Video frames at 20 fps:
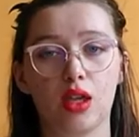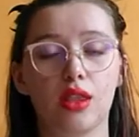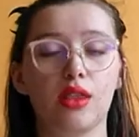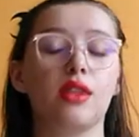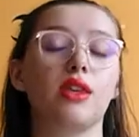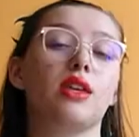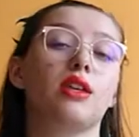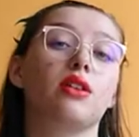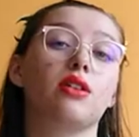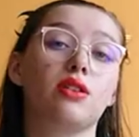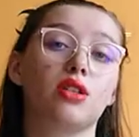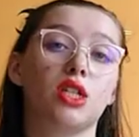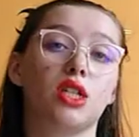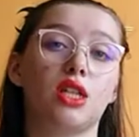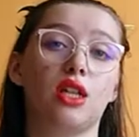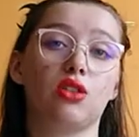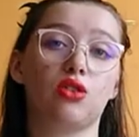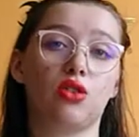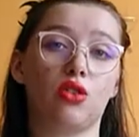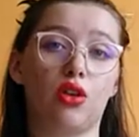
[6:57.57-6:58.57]
The energy
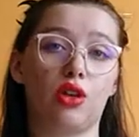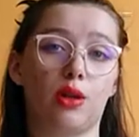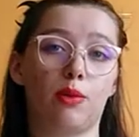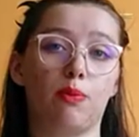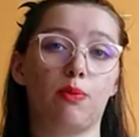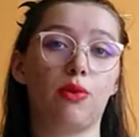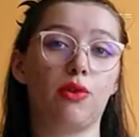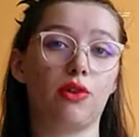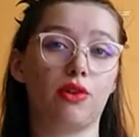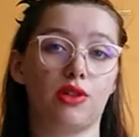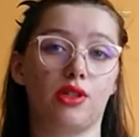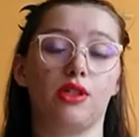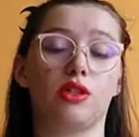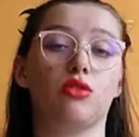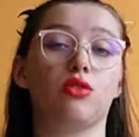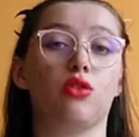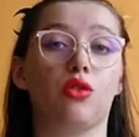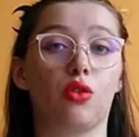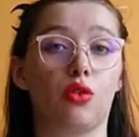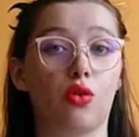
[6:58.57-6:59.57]
that you're gonna put
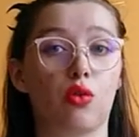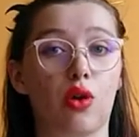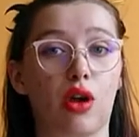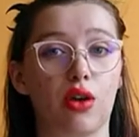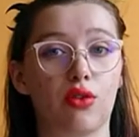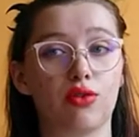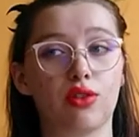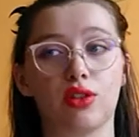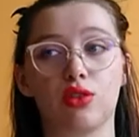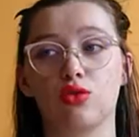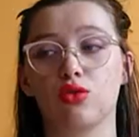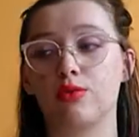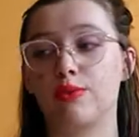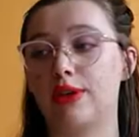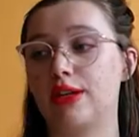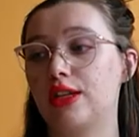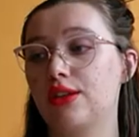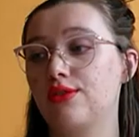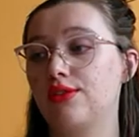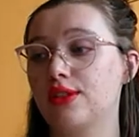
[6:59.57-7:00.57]
into your craft, into
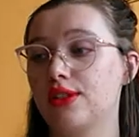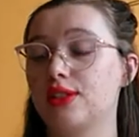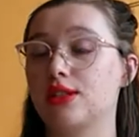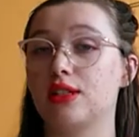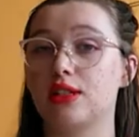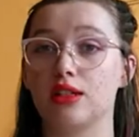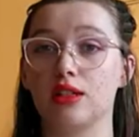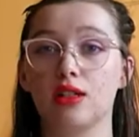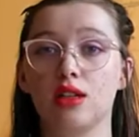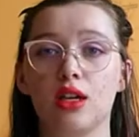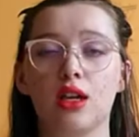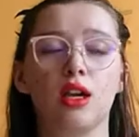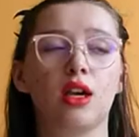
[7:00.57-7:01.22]
manifesting